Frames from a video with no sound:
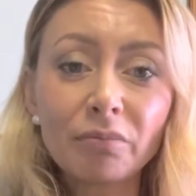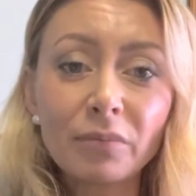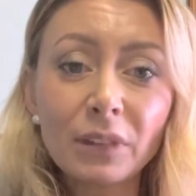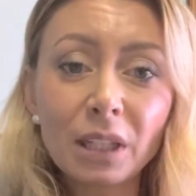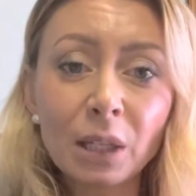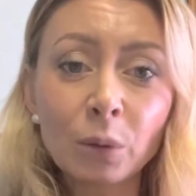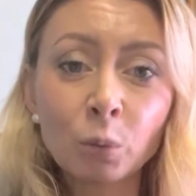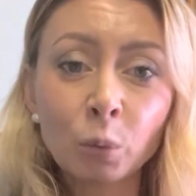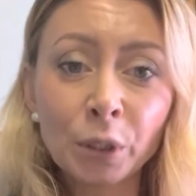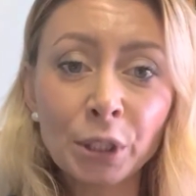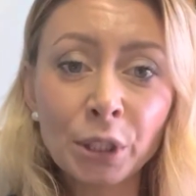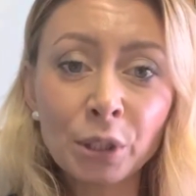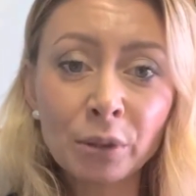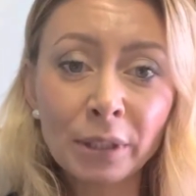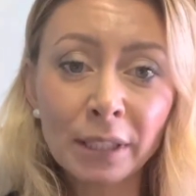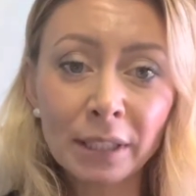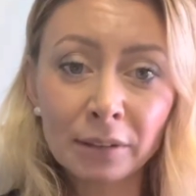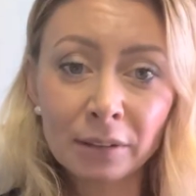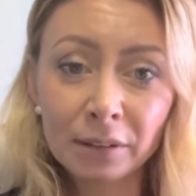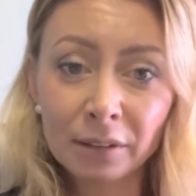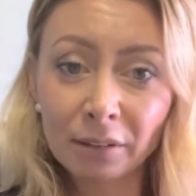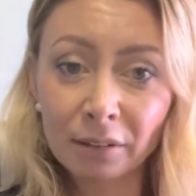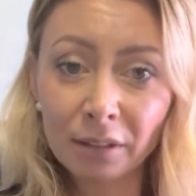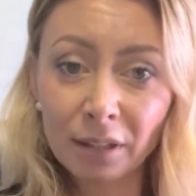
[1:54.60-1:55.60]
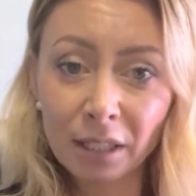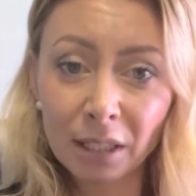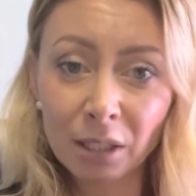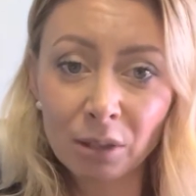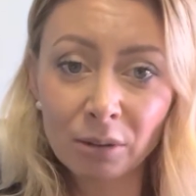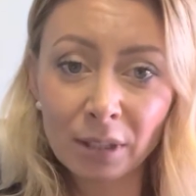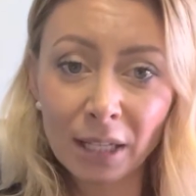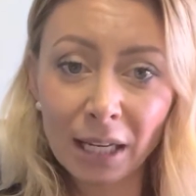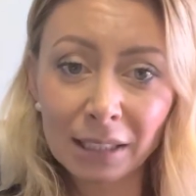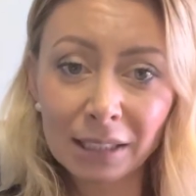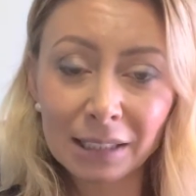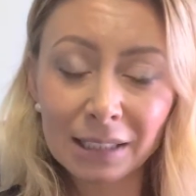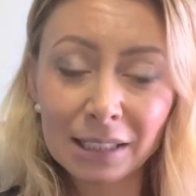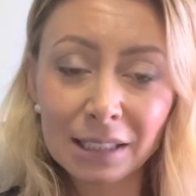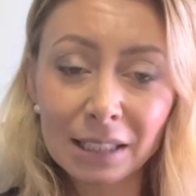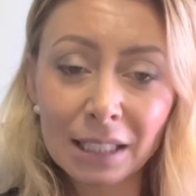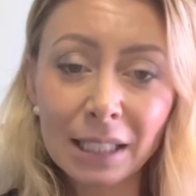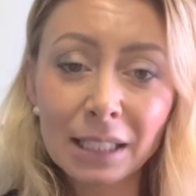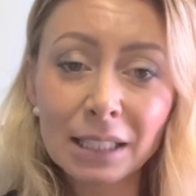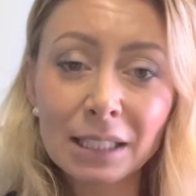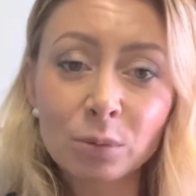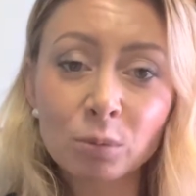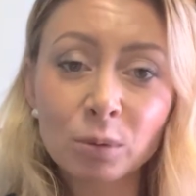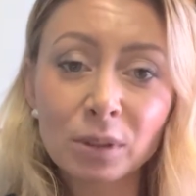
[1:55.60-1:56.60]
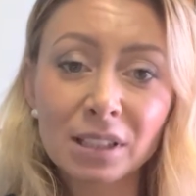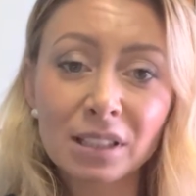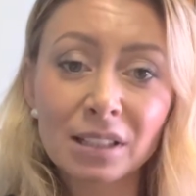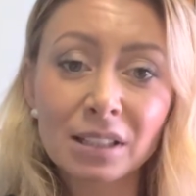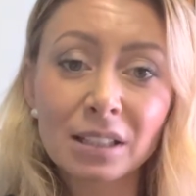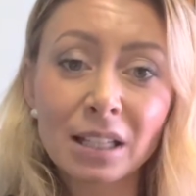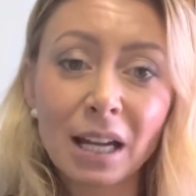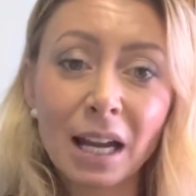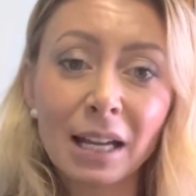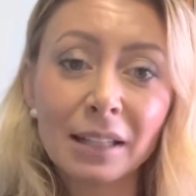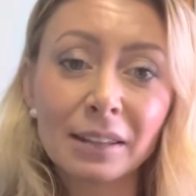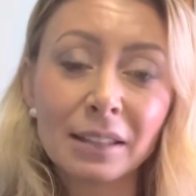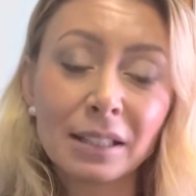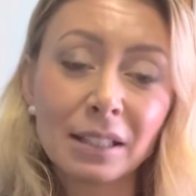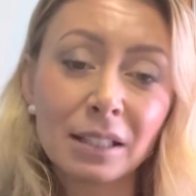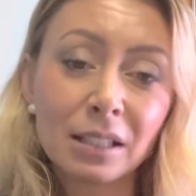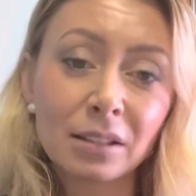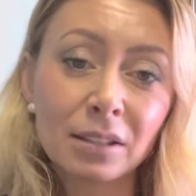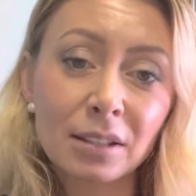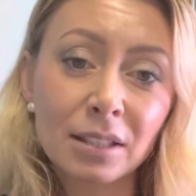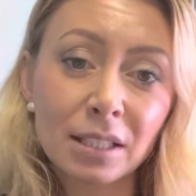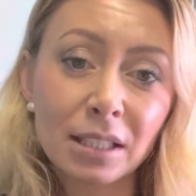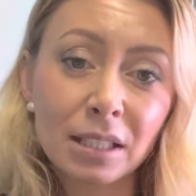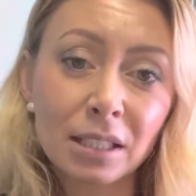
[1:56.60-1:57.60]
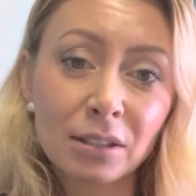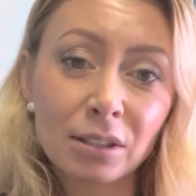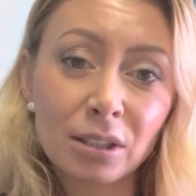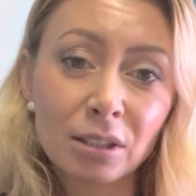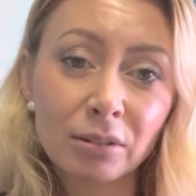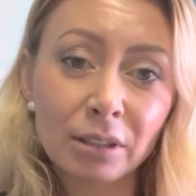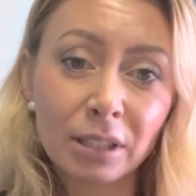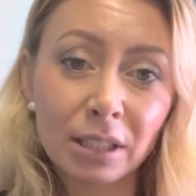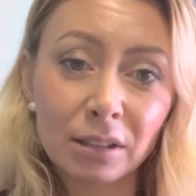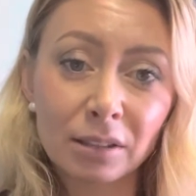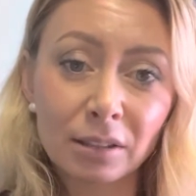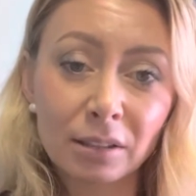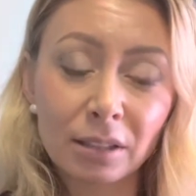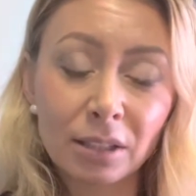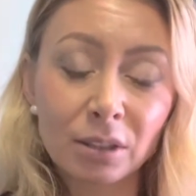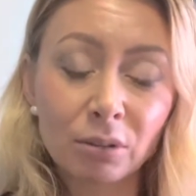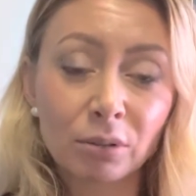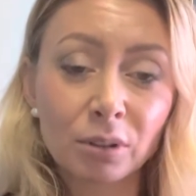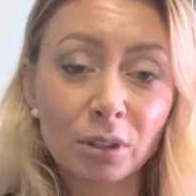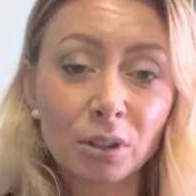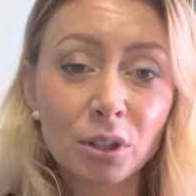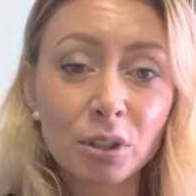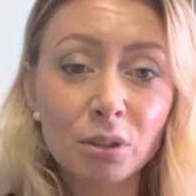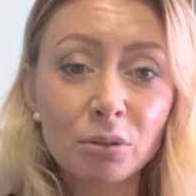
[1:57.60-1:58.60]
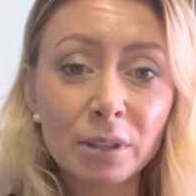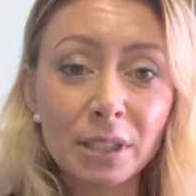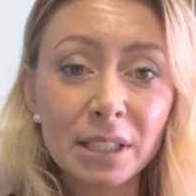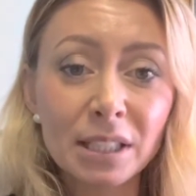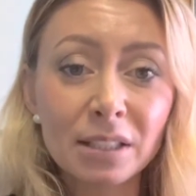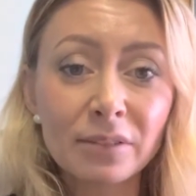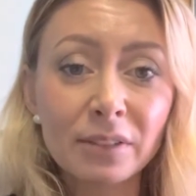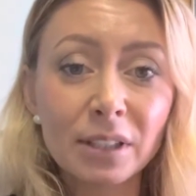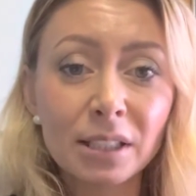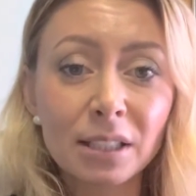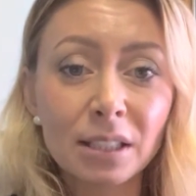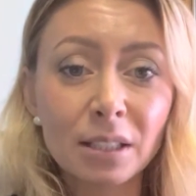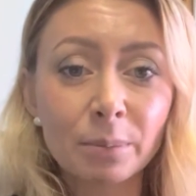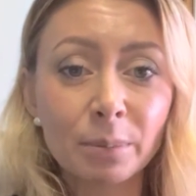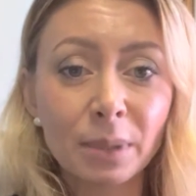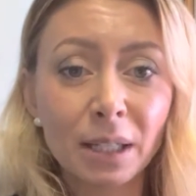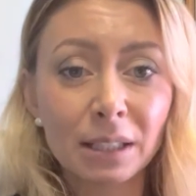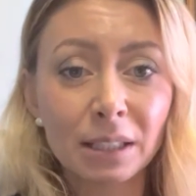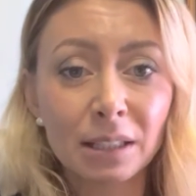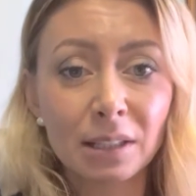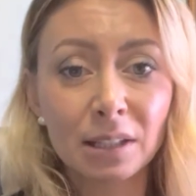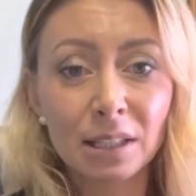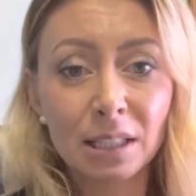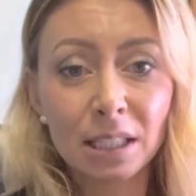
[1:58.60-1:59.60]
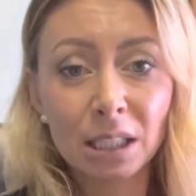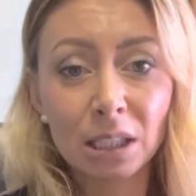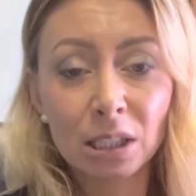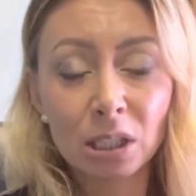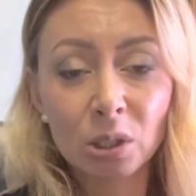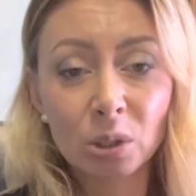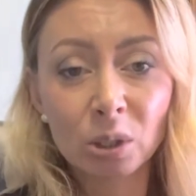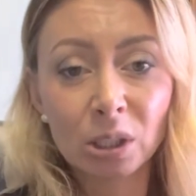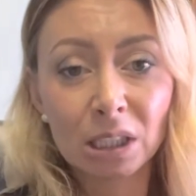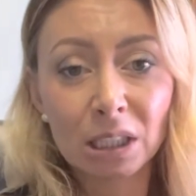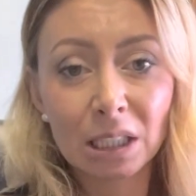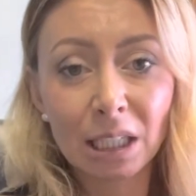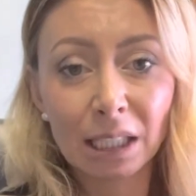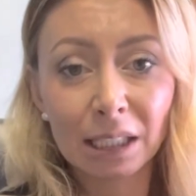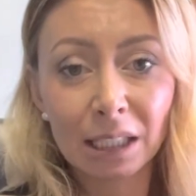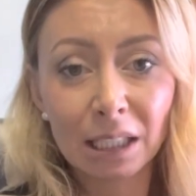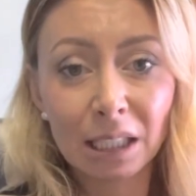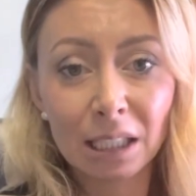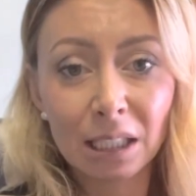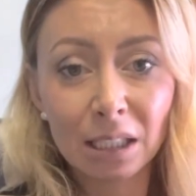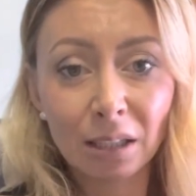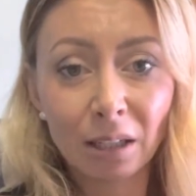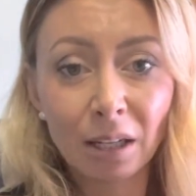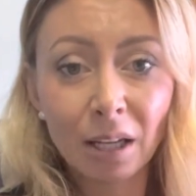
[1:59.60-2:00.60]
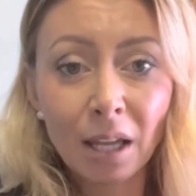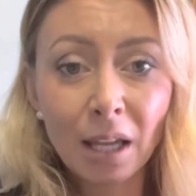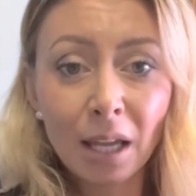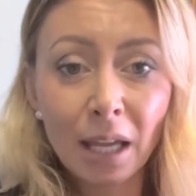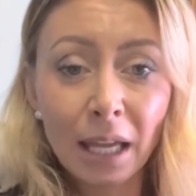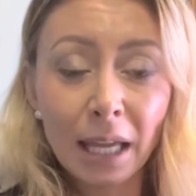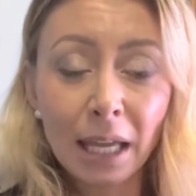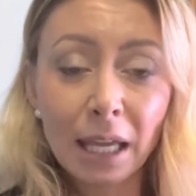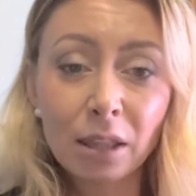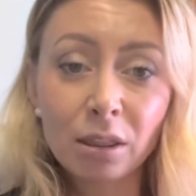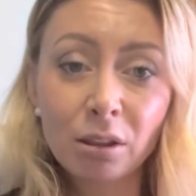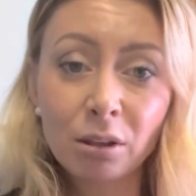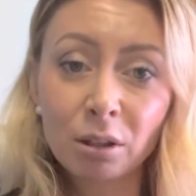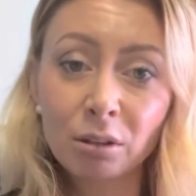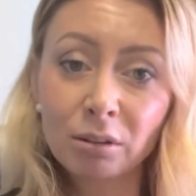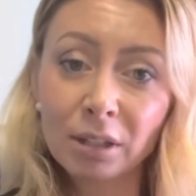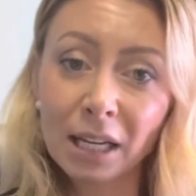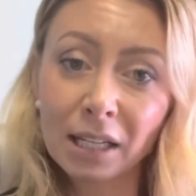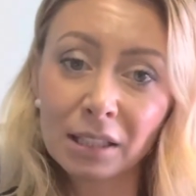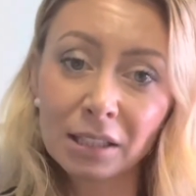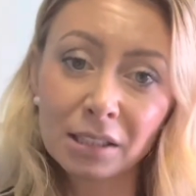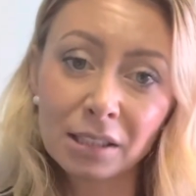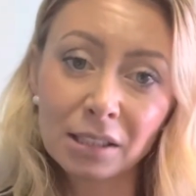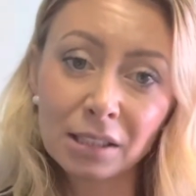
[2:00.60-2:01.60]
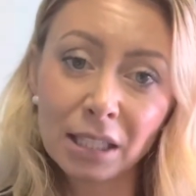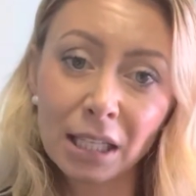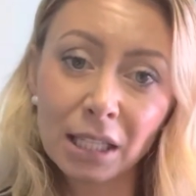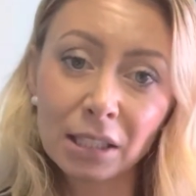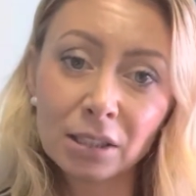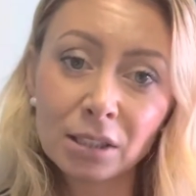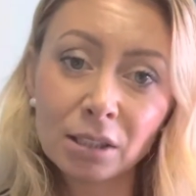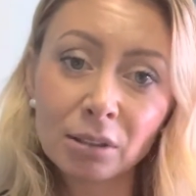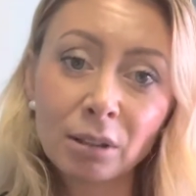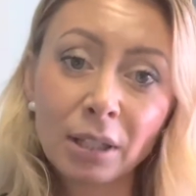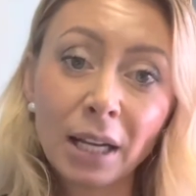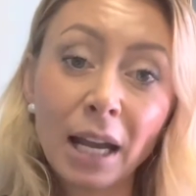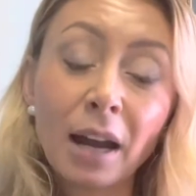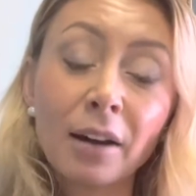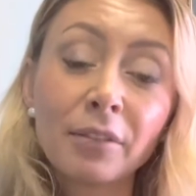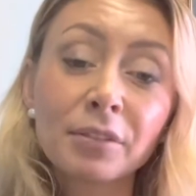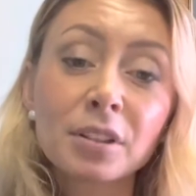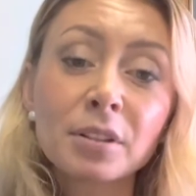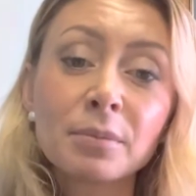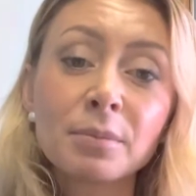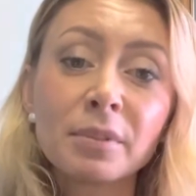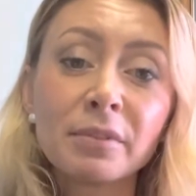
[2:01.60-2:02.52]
when you entered the United States was not the intent to enter it on a tourist visa, but intent to study here in the United States. So you have to be